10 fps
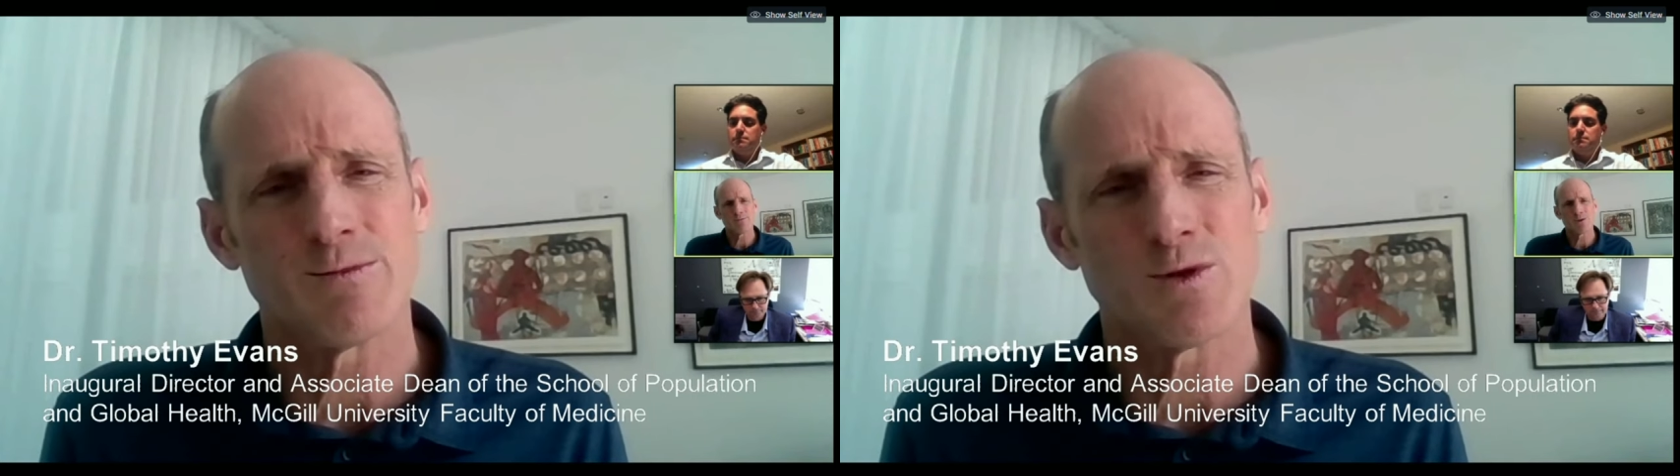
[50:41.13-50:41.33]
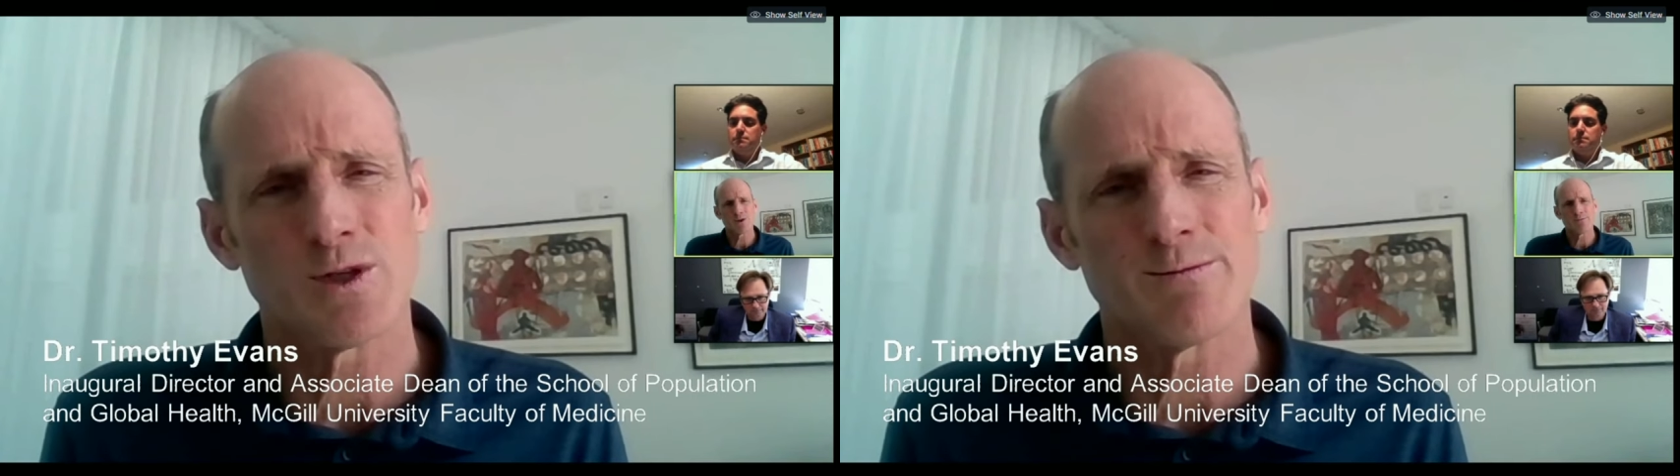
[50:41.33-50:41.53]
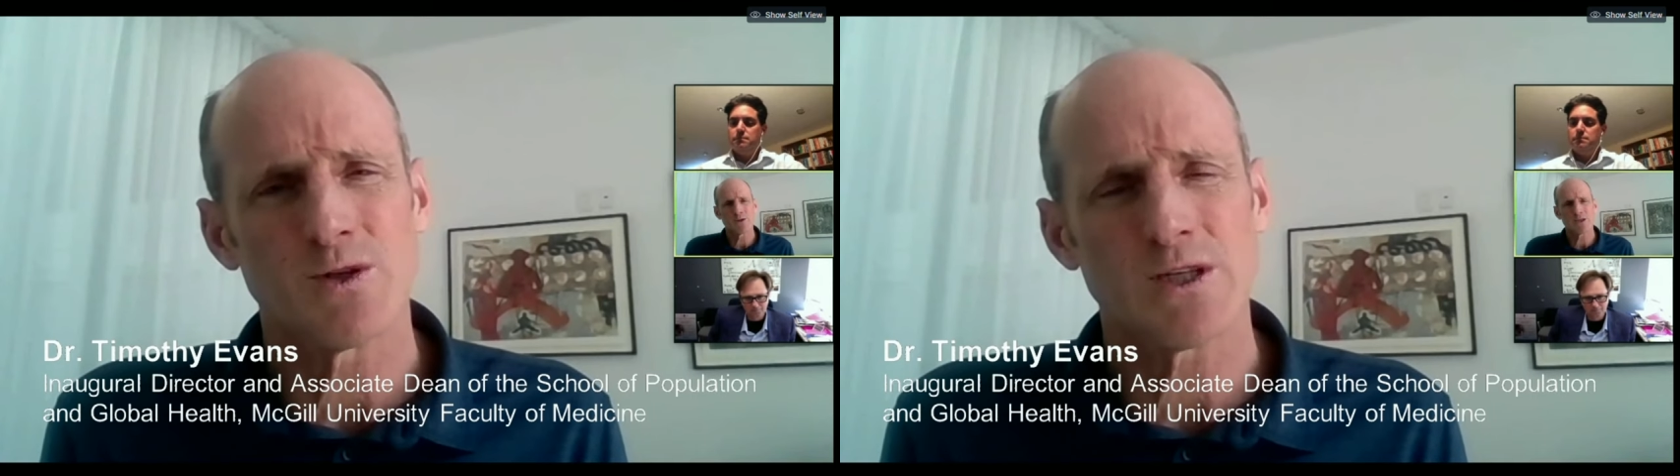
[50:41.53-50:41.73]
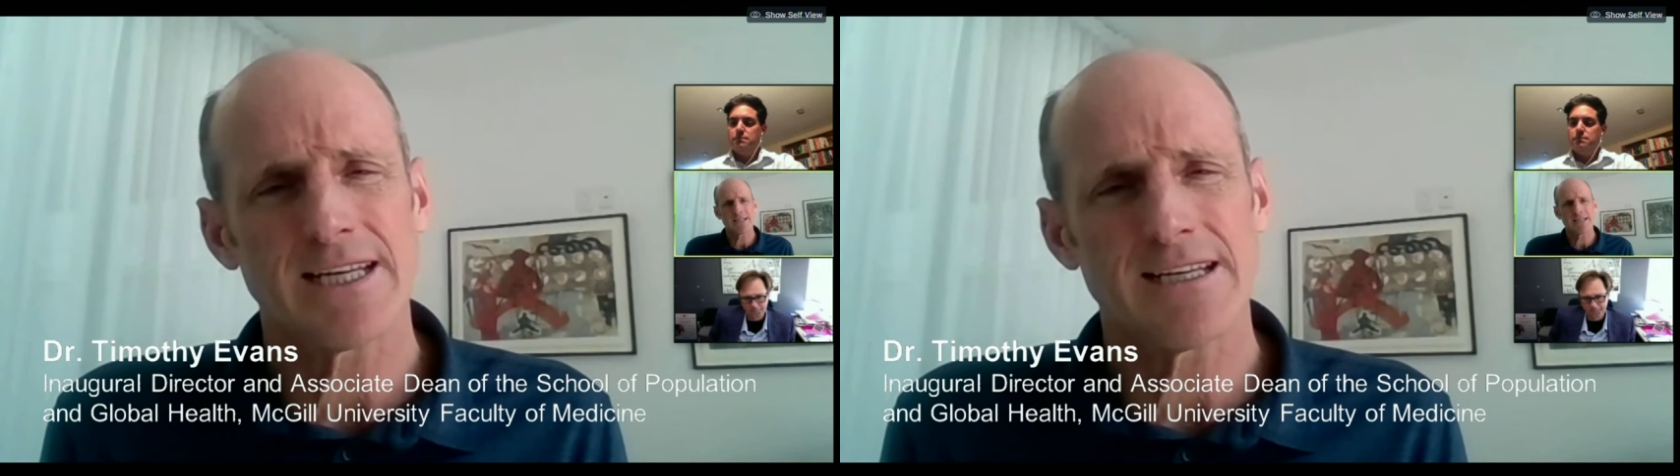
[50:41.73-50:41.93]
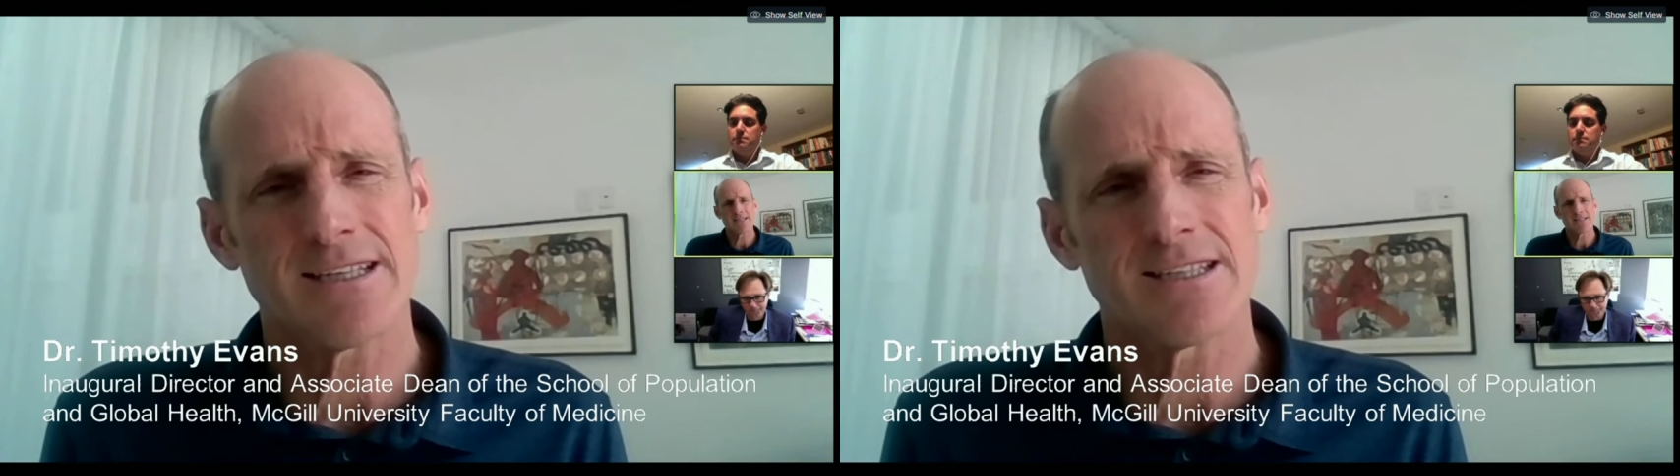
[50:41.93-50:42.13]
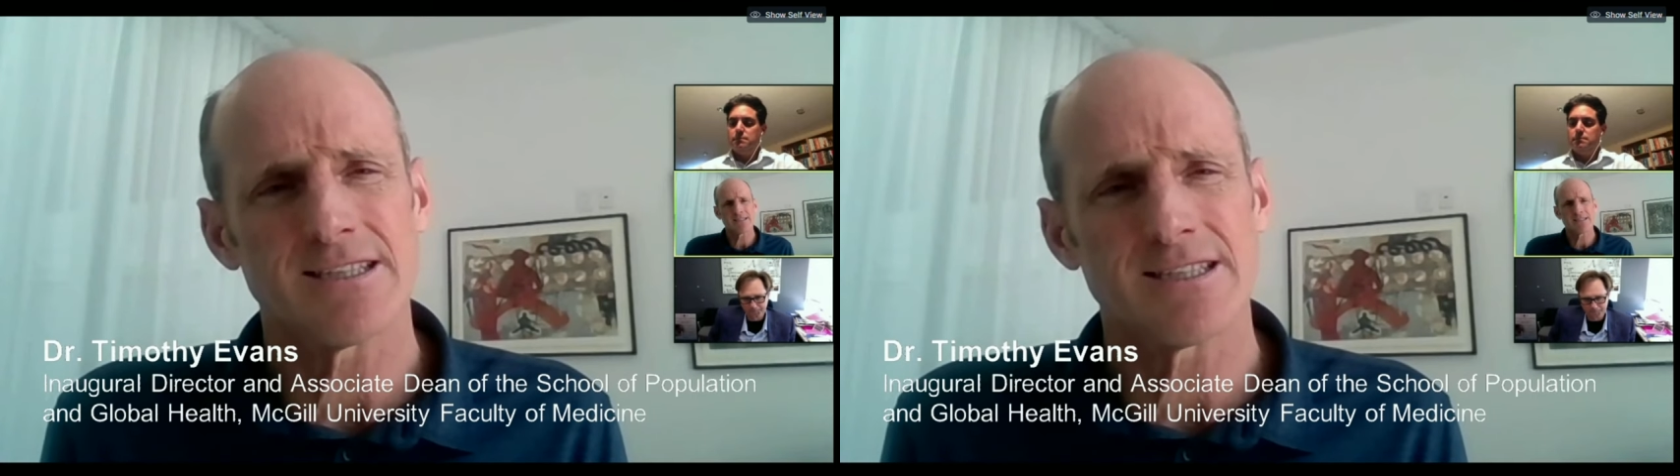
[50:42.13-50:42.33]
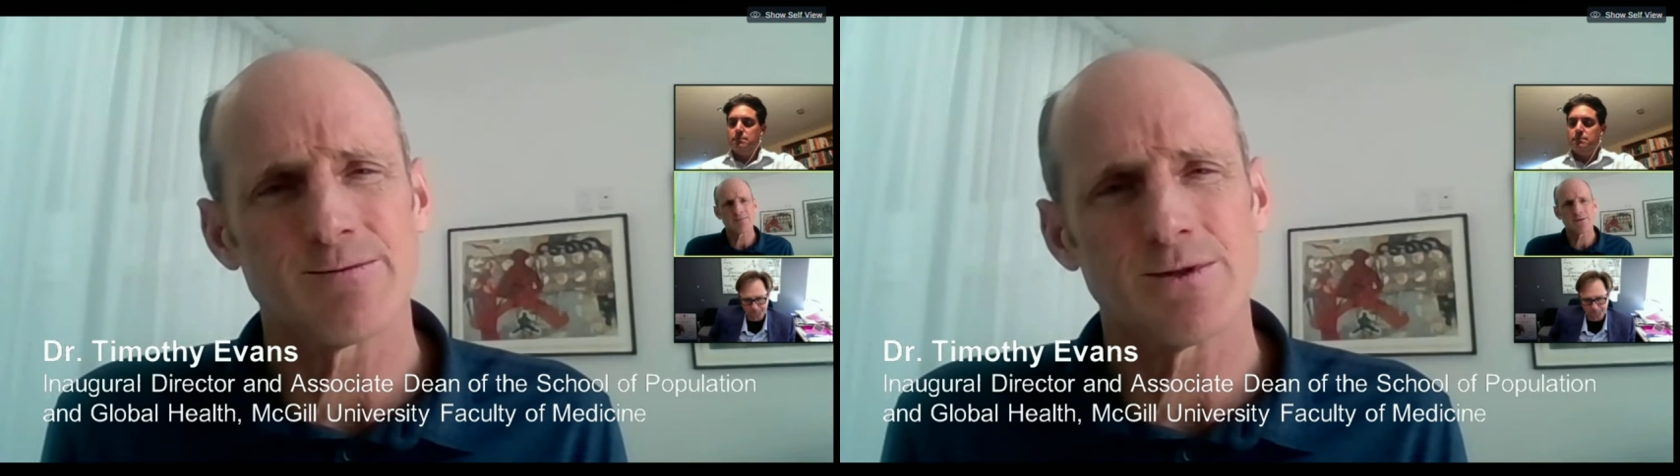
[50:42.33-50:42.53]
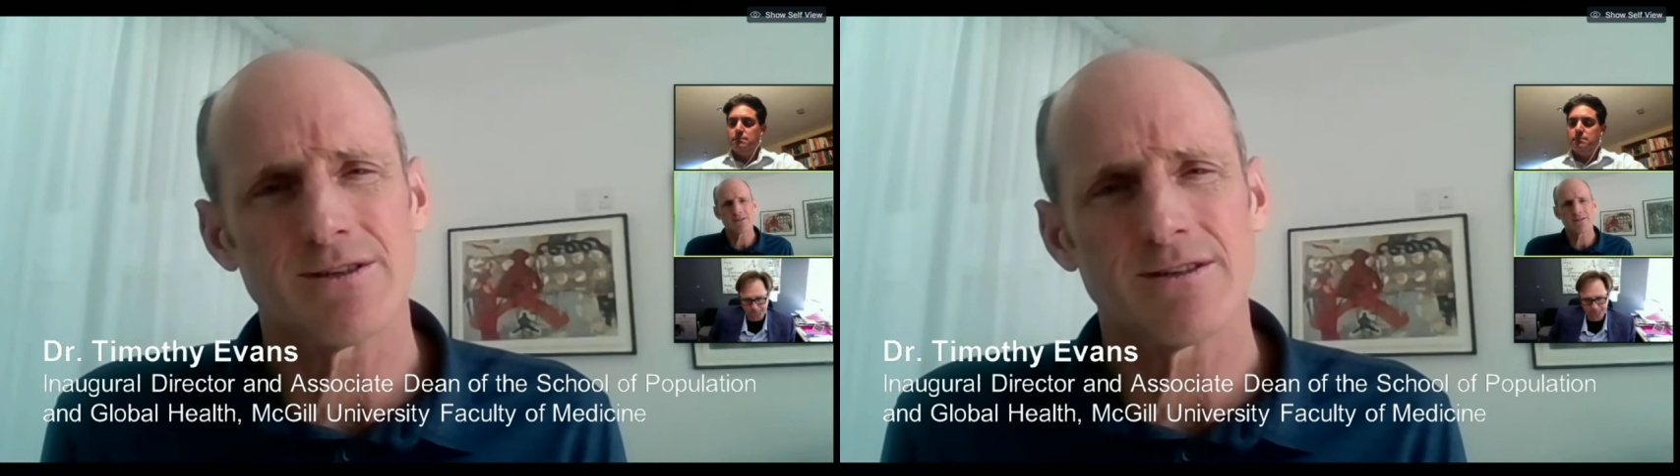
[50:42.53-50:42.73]
more and more
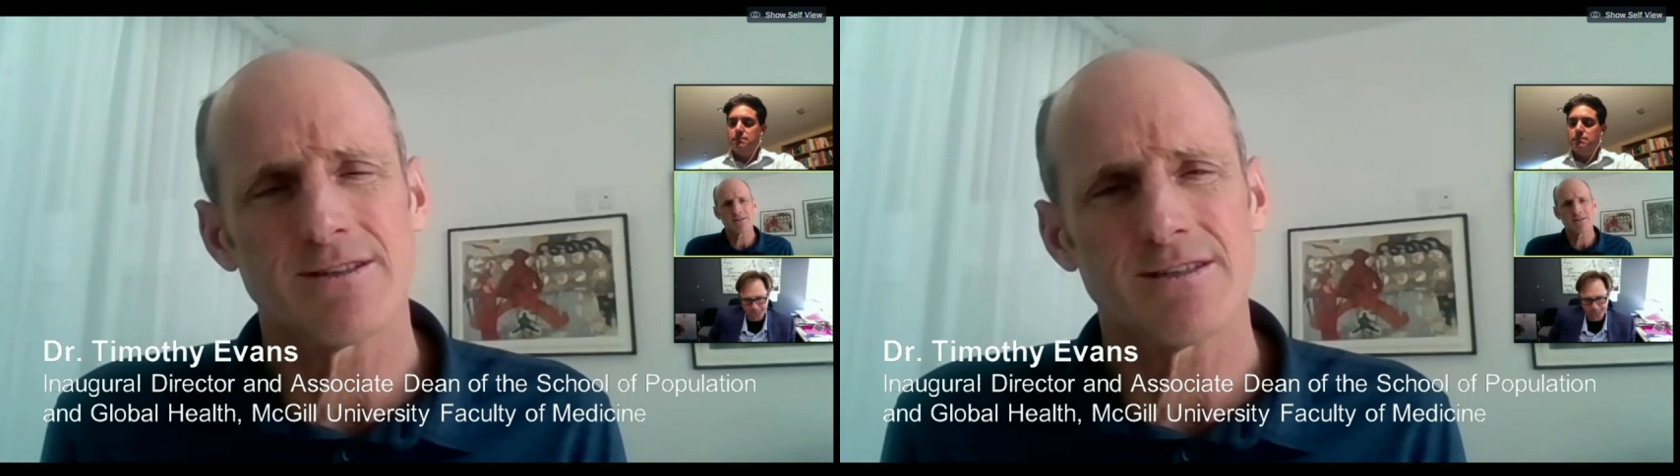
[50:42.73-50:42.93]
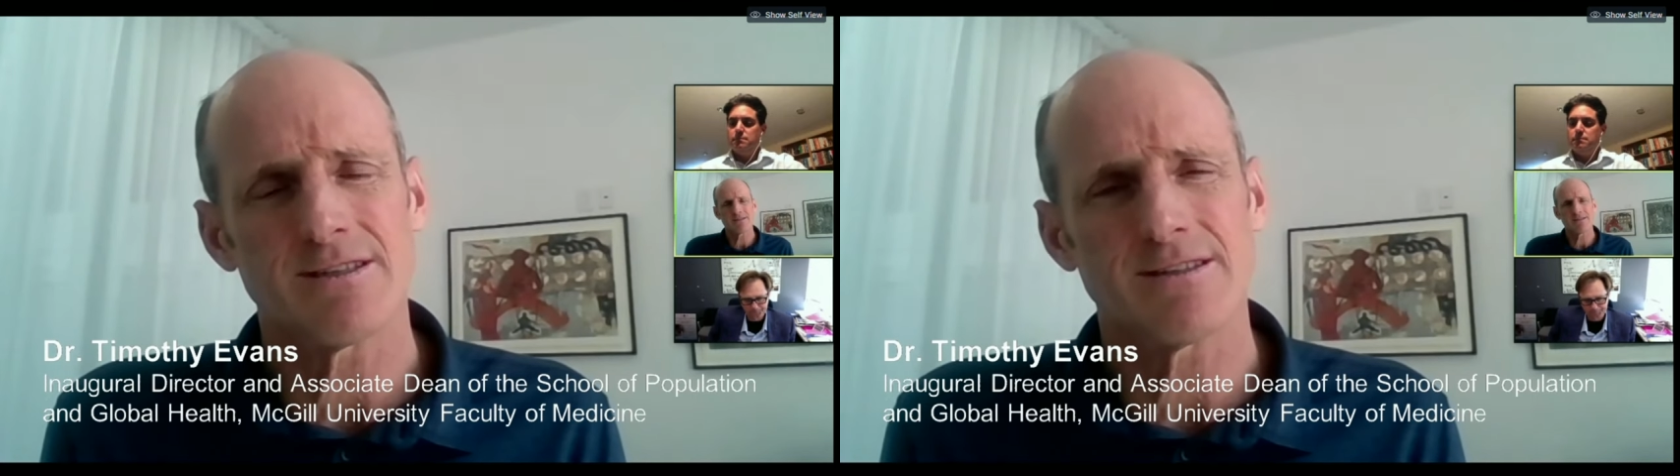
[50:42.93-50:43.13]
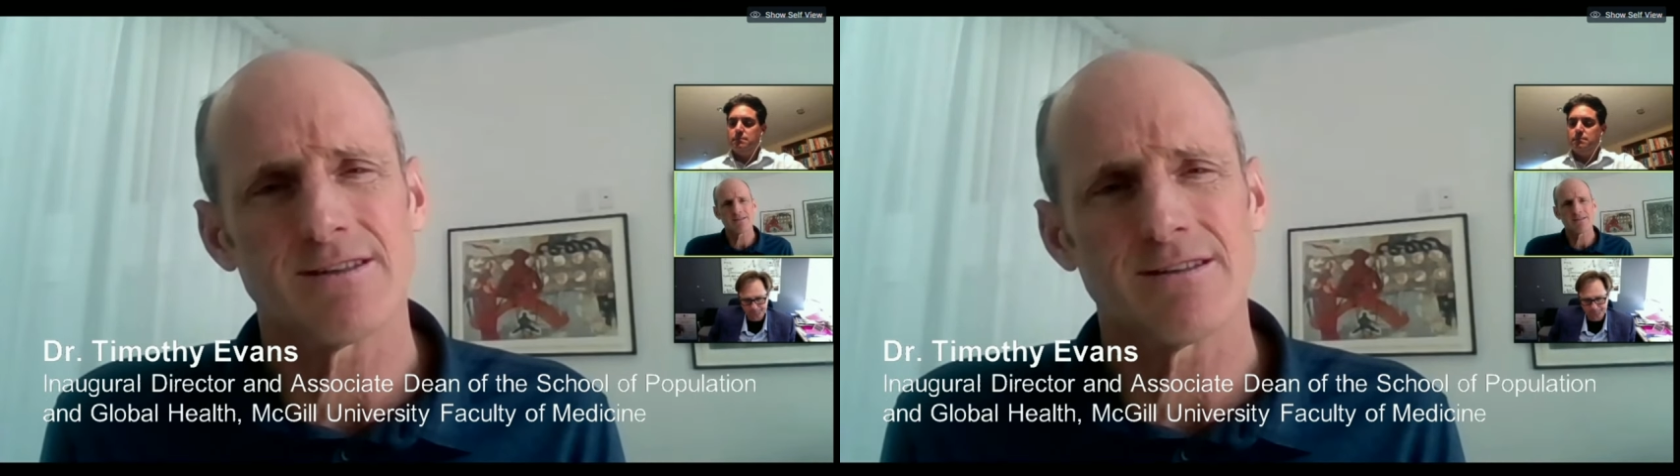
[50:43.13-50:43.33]
candidates, but the,